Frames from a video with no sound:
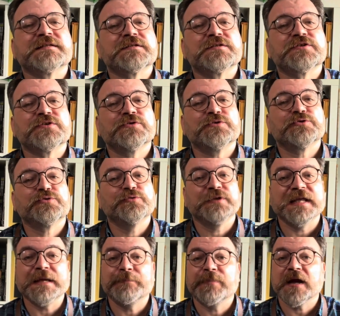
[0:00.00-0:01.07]
So
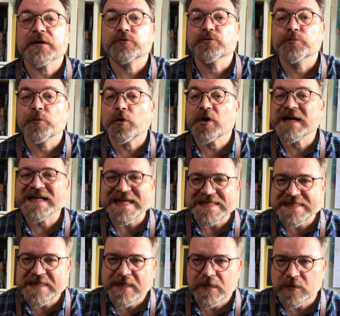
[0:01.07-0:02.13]
today back to more
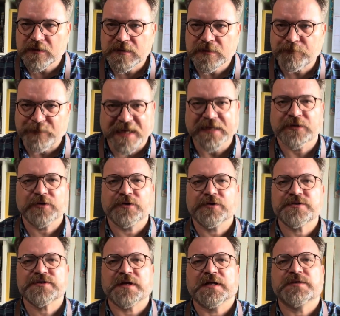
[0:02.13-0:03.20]
classical
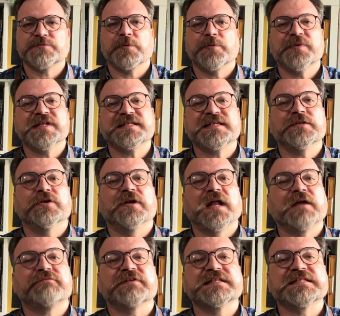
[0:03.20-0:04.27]
painters as we will see the
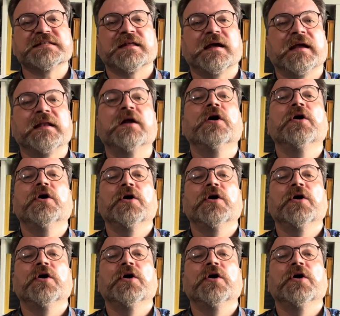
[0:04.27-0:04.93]
life and style